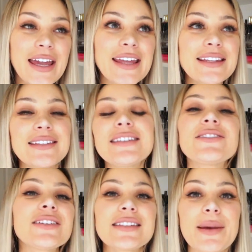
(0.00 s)
This is
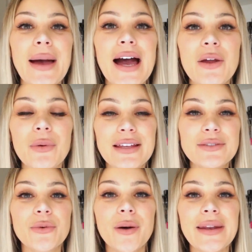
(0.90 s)
just about us
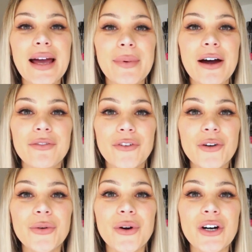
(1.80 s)
warming up our
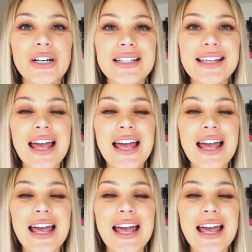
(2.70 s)
vocal cords